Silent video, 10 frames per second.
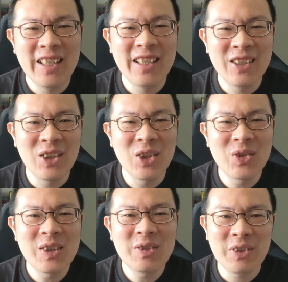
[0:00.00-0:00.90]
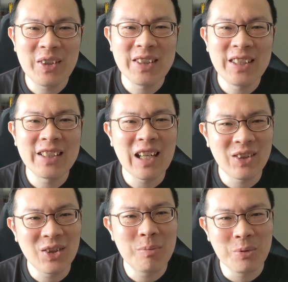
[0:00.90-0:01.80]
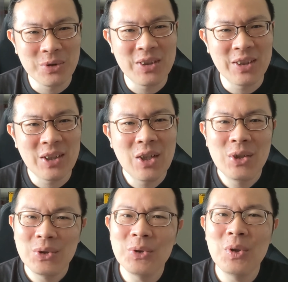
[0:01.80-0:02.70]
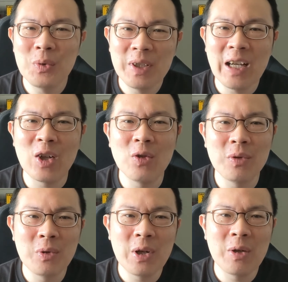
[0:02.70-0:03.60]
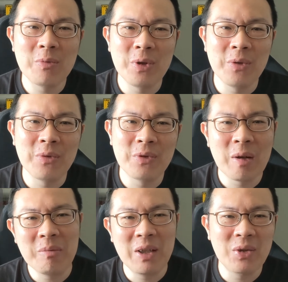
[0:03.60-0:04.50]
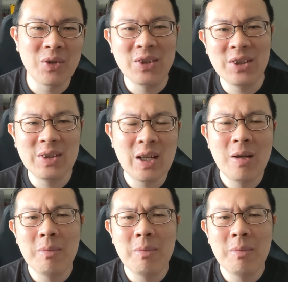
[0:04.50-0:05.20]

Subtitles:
The lower frequencies are not boosted, so you won't get overwhelmed with rumbling noises,